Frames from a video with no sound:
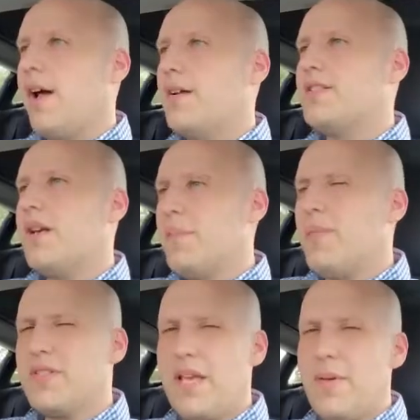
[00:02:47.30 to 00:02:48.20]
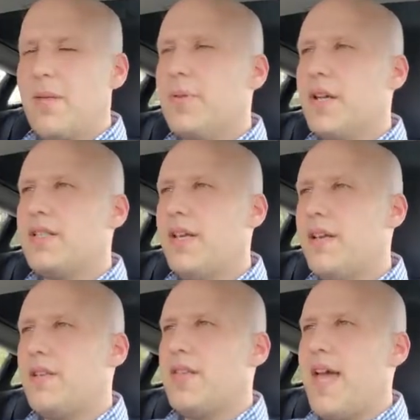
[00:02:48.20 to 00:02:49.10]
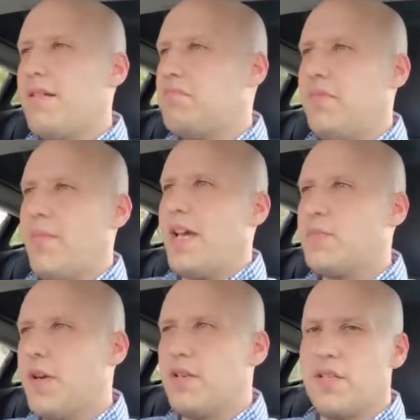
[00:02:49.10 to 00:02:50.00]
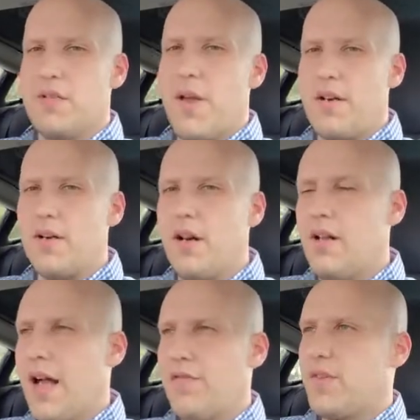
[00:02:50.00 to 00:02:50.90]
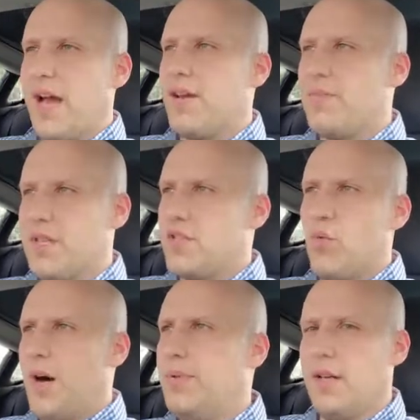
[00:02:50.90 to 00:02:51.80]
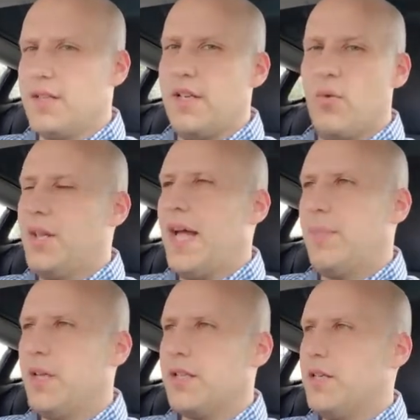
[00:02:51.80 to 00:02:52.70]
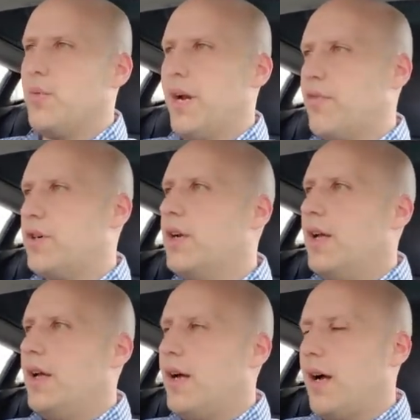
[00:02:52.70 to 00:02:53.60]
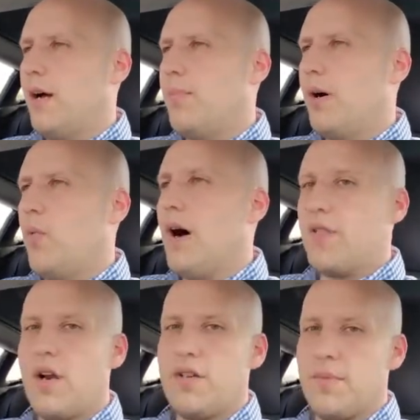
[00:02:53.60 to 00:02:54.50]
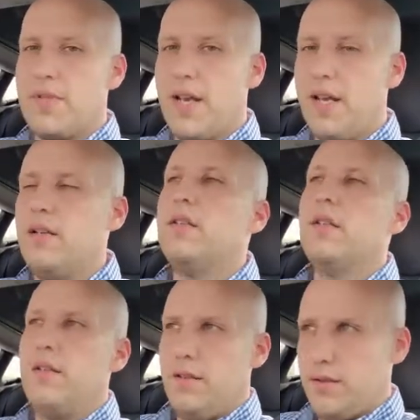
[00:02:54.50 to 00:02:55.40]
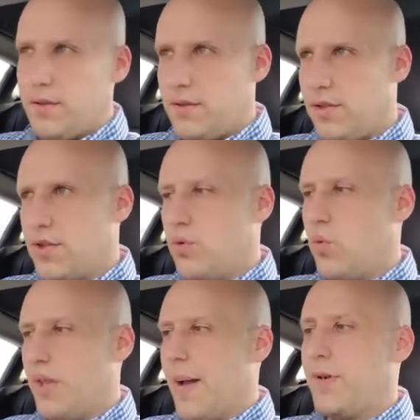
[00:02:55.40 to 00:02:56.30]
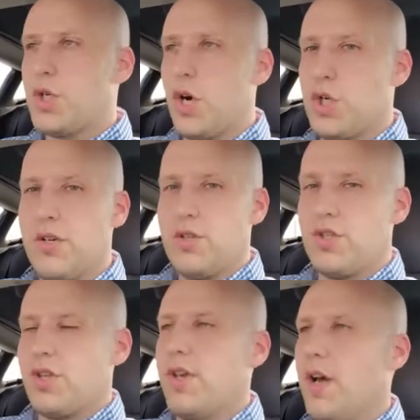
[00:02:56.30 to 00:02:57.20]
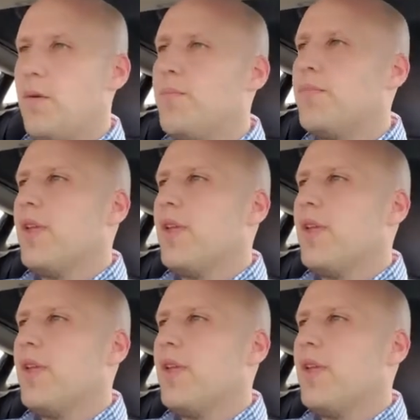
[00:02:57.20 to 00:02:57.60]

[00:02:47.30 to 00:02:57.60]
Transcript: Some people say being plugged in. That, in my experience, doesn't matter at all. I've gotten updates while plugged in, while not plugged in, whatever. But while the car's updating, you will not be charging, just so you know.